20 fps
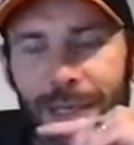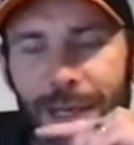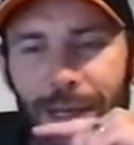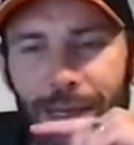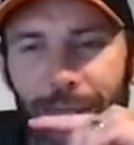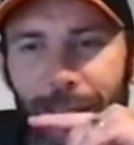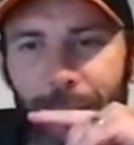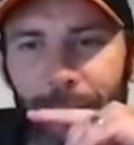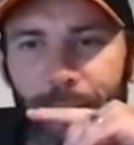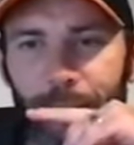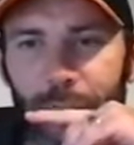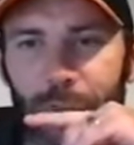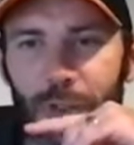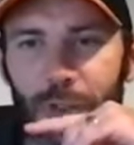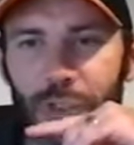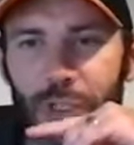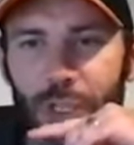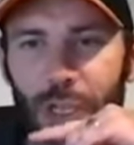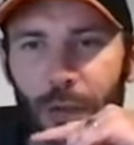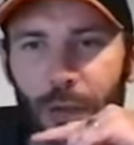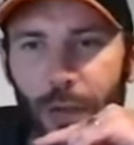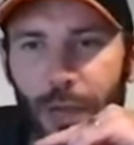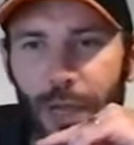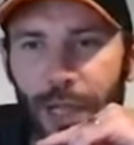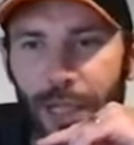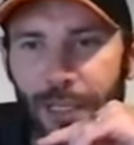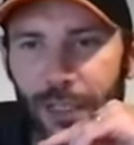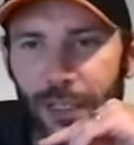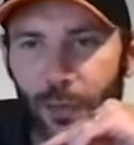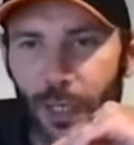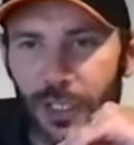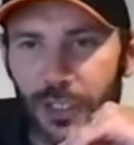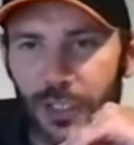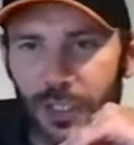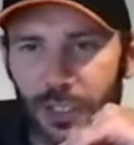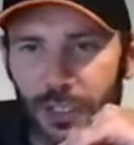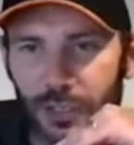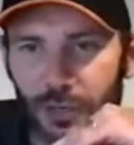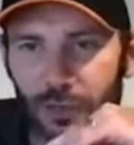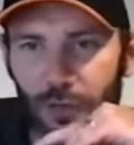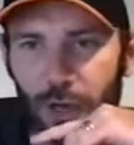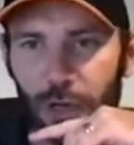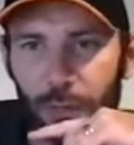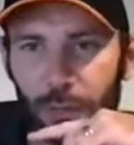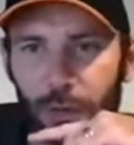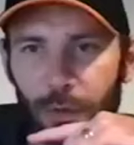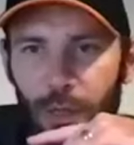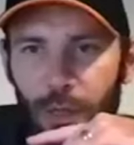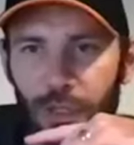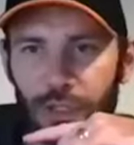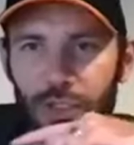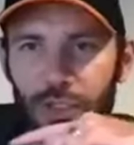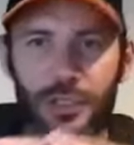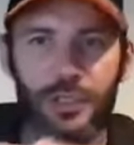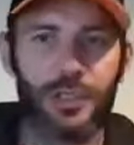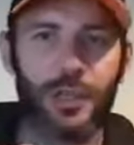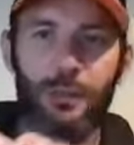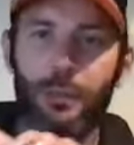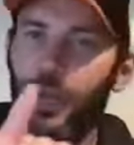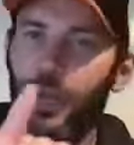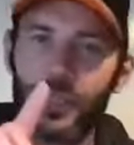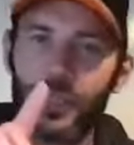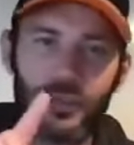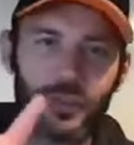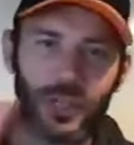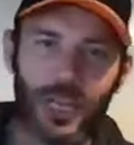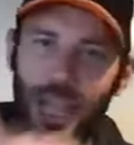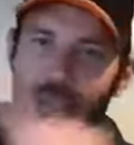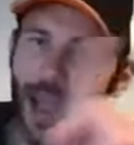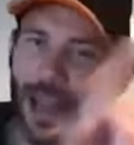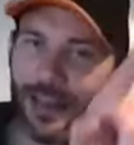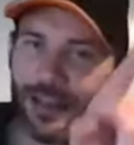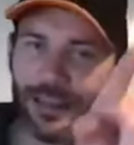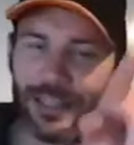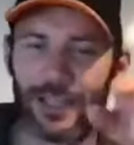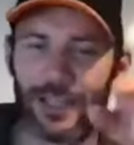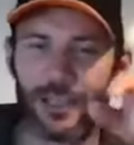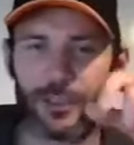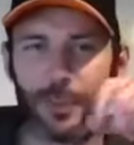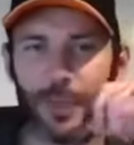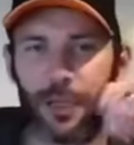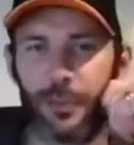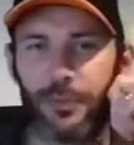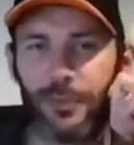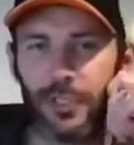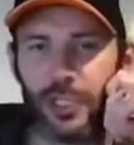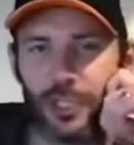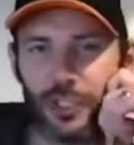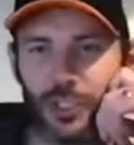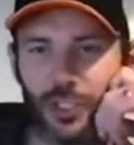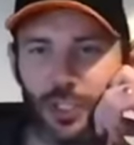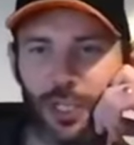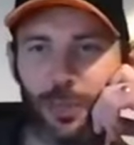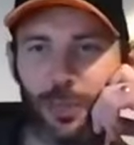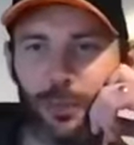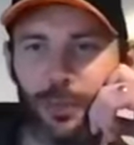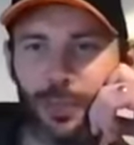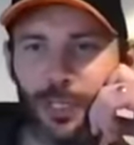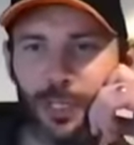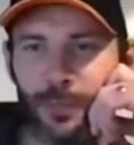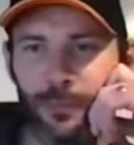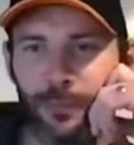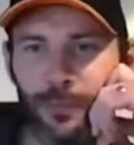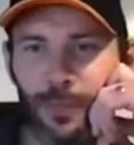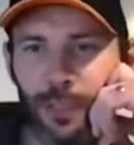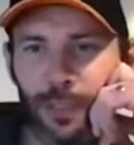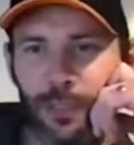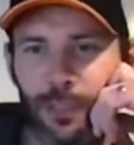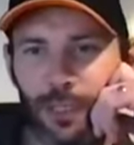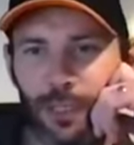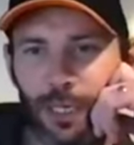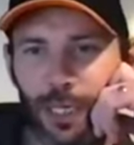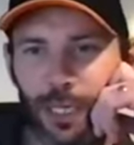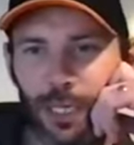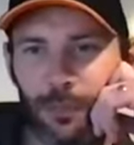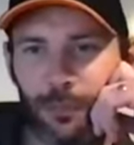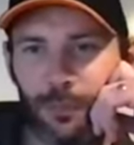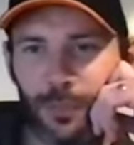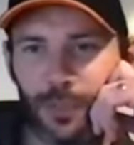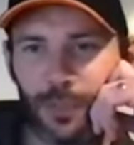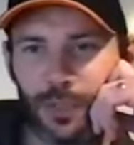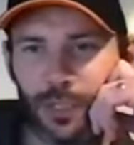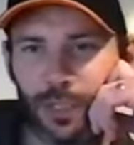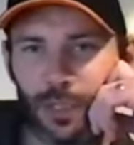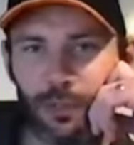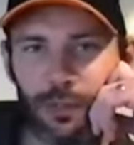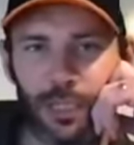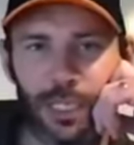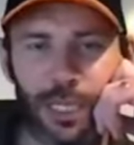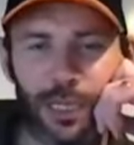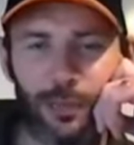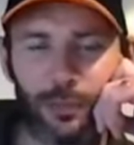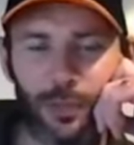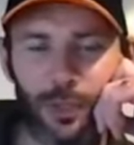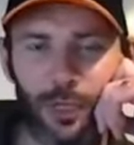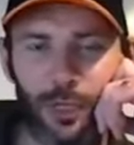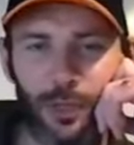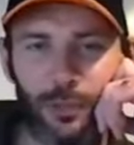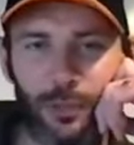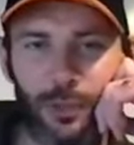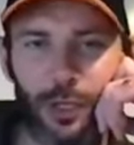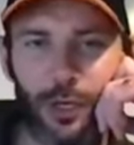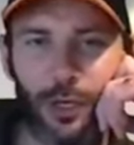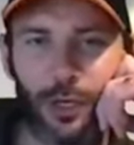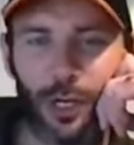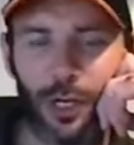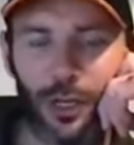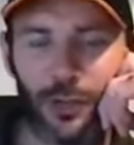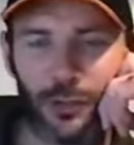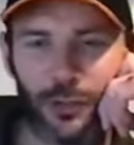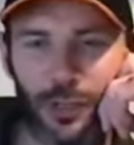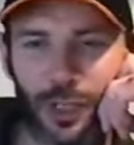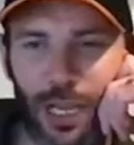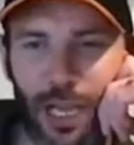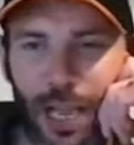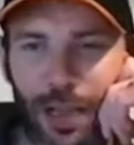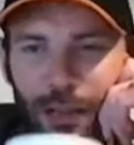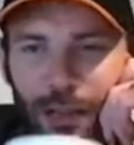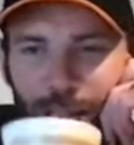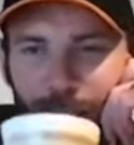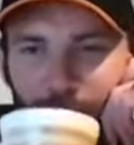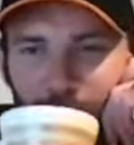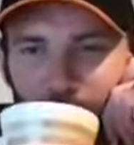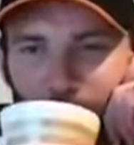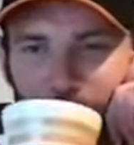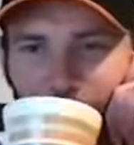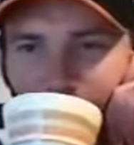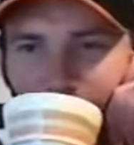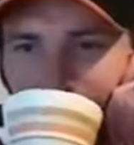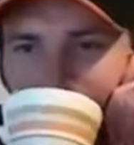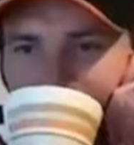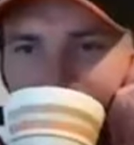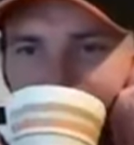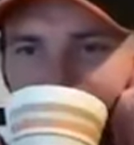Um, so any questions, fire up the questions. I'm not answering anything else about the production company. Um, so yeah, I'm not, I'm not answering anything else about that.